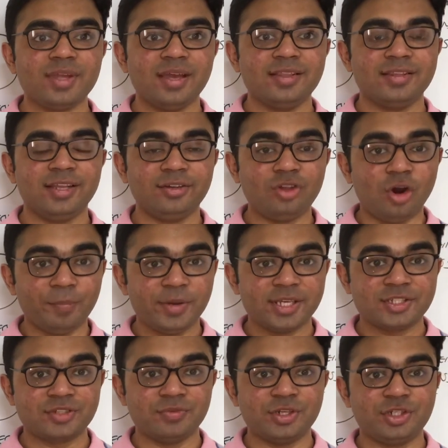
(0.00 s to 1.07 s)
the
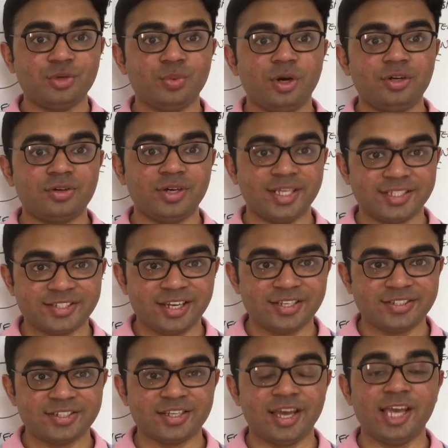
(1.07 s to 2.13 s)
topics which you want to
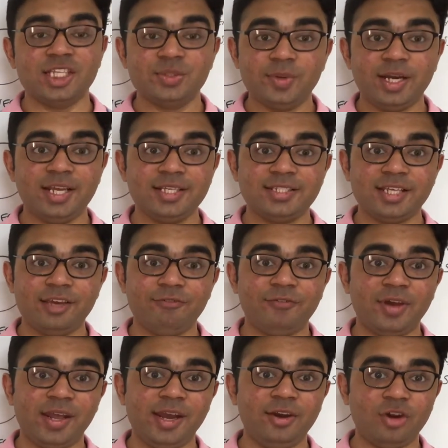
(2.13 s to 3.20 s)
discuss, as well as if
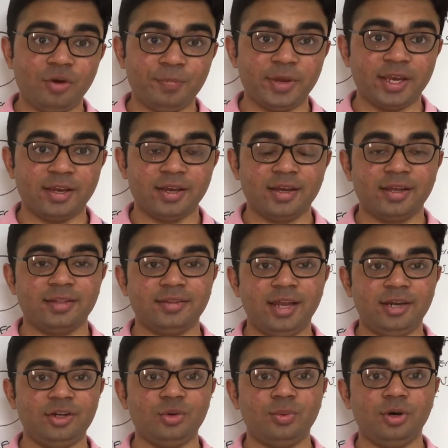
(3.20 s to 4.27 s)
any topic
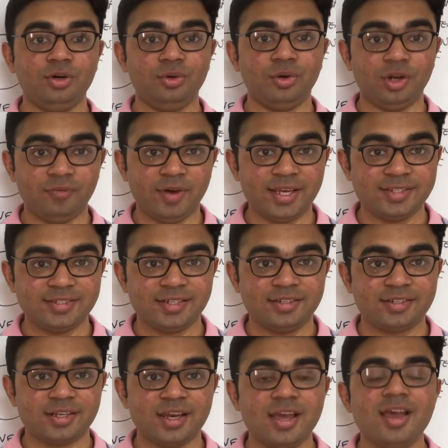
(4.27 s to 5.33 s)
that you want to revise
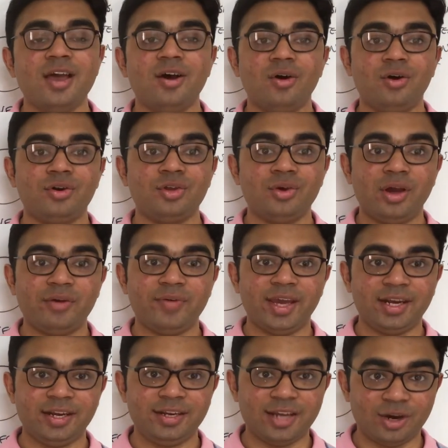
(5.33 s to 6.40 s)
it, or you have
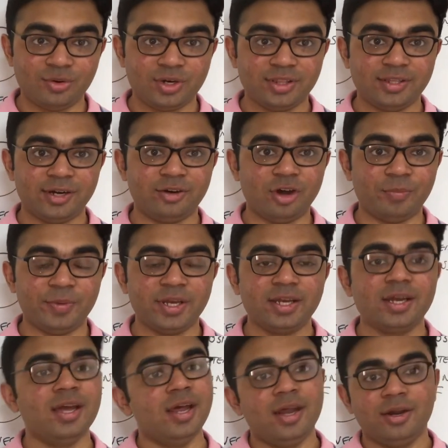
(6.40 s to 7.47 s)
any doubt in the
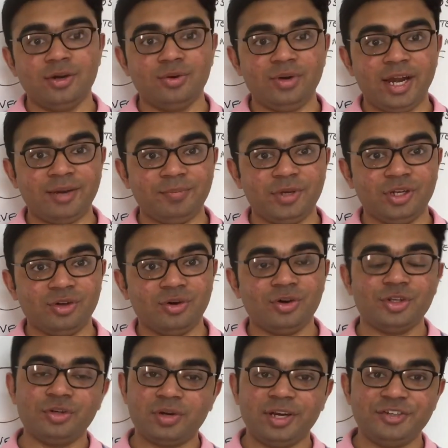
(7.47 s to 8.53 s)
topic, do let me know.
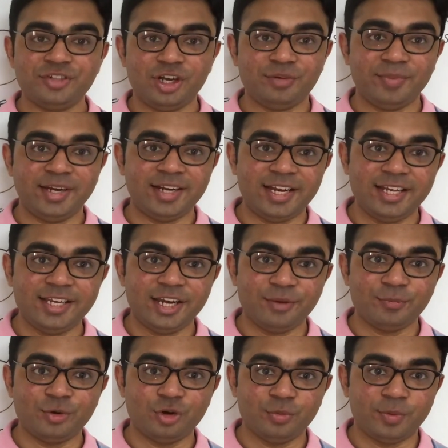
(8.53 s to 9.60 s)
You can join my
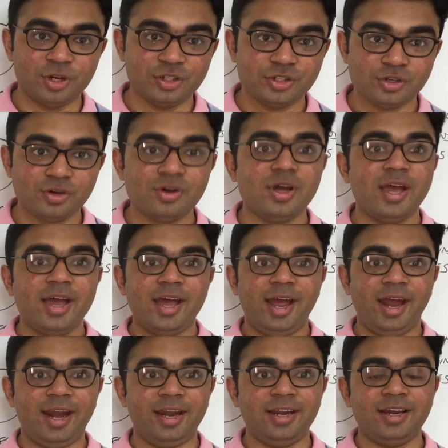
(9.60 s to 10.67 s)
Telegram group also,
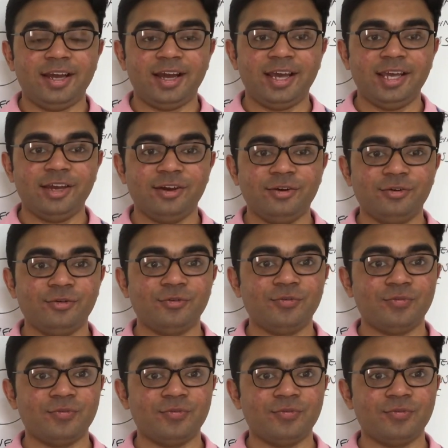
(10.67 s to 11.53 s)
and I have